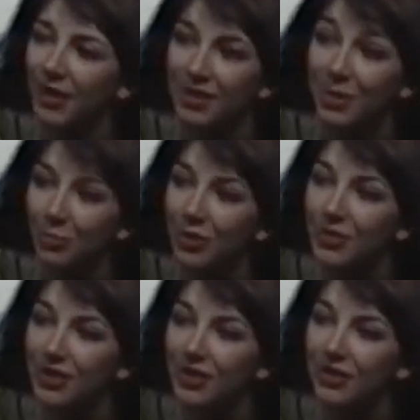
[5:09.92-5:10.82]
I see
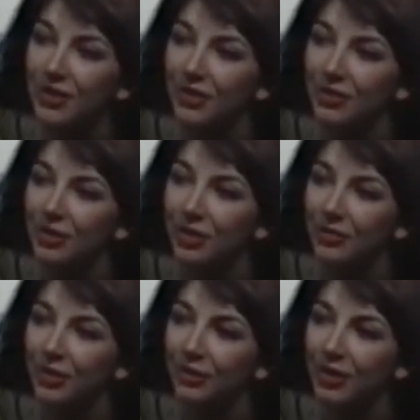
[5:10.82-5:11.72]
music as a
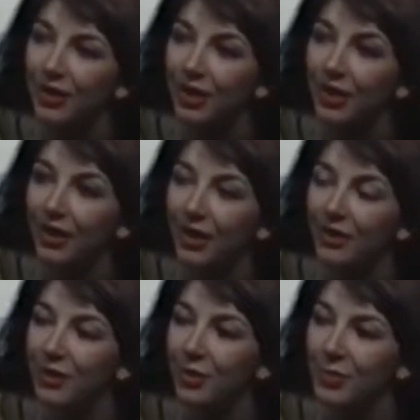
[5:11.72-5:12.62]
long-term career, yeah. I
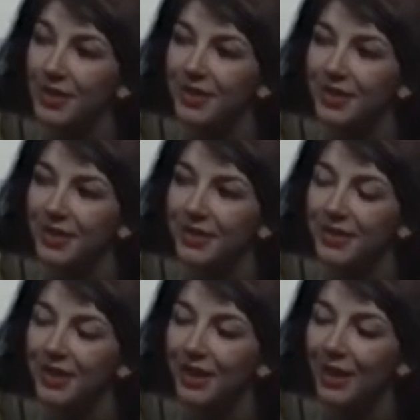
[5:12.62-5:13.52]
think the business...